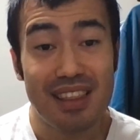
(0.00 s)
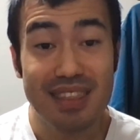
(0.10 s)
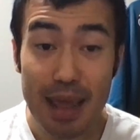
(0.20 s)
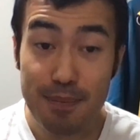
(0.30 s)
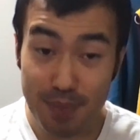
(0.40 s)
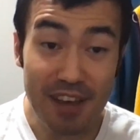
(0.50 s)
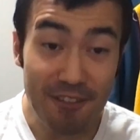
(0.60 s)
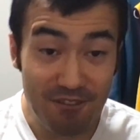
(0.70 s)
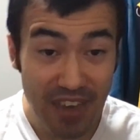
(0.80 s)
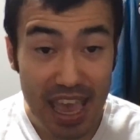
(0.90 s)
than be a
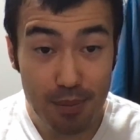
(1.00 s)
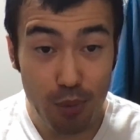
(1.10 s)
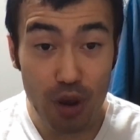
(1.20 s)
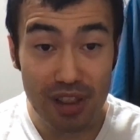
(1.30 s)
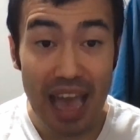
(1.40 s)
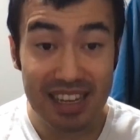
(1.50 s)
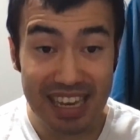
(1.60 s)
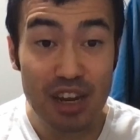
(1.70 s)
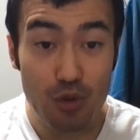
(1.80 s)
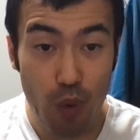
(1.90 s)
fanboy like
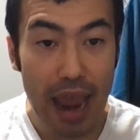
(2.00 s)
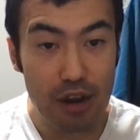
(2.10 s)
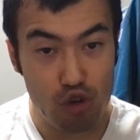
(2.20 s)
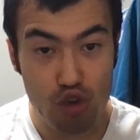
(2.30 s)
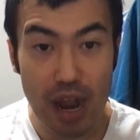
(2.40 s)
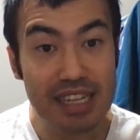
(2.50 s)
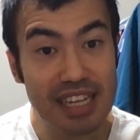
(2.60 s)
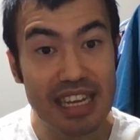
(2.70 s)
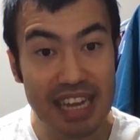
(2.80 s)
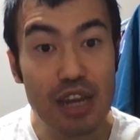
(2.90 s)
Nick Wright, or should I
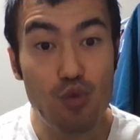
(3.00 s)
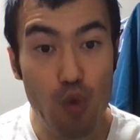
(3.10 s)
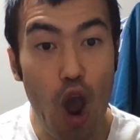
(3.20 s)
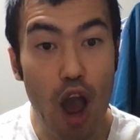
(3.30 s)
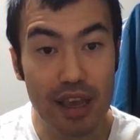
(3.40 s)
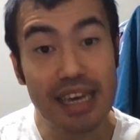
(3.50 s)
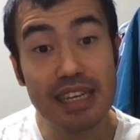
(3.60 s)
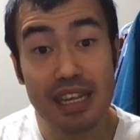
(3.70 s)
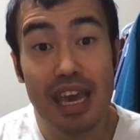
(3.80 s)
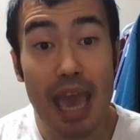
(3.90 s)
say Nick Wrong
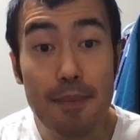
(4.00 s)
is,